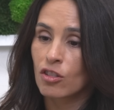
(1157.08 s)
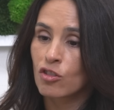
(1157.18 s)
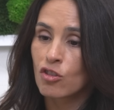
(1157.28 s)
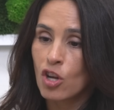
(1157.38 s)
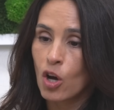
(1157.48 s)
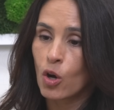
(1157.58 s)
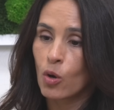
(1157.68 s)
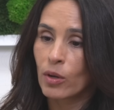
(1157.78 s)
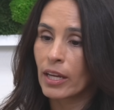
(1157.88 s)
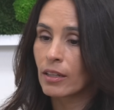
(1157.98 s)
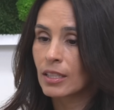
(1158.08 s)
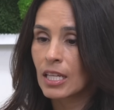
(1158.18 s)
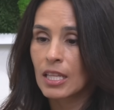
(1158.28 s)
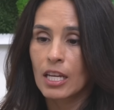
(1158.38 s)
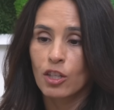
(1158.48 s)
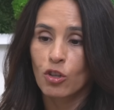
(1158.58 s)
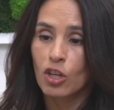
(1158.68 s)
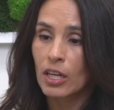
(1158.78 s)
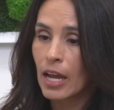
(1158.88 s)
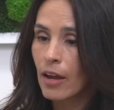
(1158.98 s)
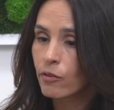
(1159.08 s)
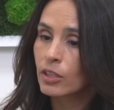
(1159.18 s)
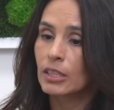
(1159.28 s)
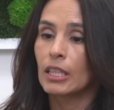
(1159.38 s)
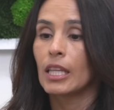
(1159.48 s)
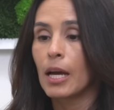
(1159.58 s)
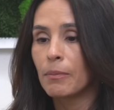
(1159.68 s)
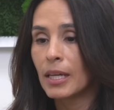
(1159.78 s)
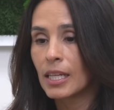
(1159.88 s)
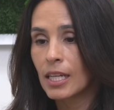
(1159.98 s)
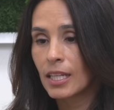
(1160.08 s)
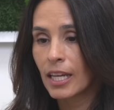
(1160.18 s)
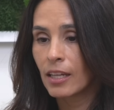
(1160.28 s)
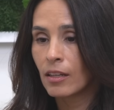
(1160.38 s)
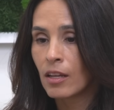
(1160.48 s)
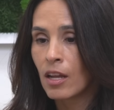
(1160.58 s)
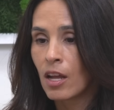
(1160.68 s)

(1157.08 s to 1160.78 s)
there's no guarantee that you're going to ever see that money again,